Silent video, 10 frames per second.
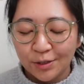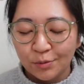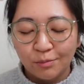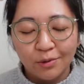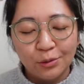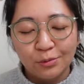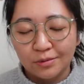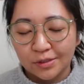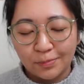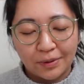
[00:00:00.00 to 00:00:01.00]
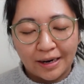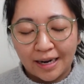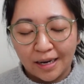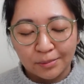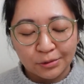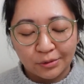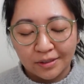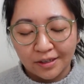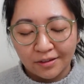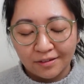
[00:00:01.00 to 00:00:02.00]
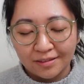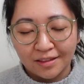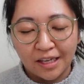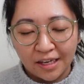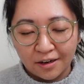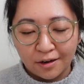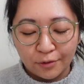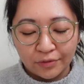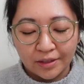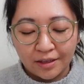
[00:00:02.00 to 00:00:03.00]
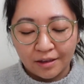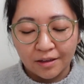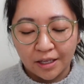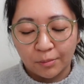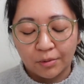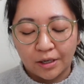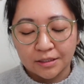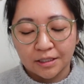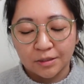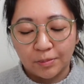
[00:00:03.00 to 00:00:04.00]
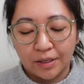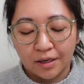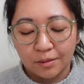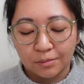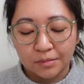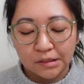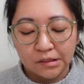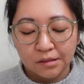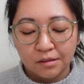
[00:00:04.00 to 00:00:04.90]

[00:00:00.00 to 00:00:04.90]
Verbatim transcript: wound, perhaps, or another layer of the healing process becomes